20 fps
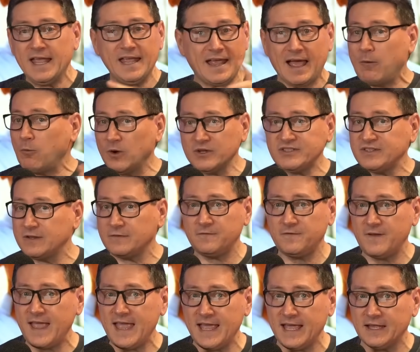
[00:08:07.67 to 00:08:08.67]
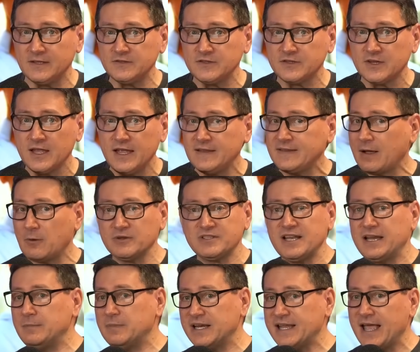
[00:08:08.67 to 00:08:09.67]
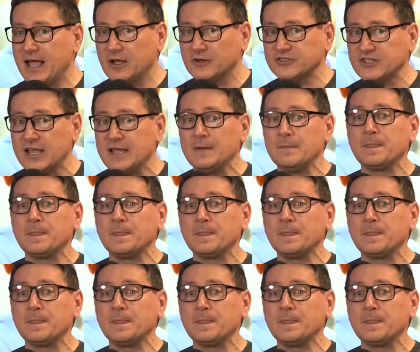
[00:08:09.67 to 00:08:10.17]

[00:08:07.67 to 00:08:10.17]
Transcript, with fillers: That wasn't the fans. That wasn't anybody else.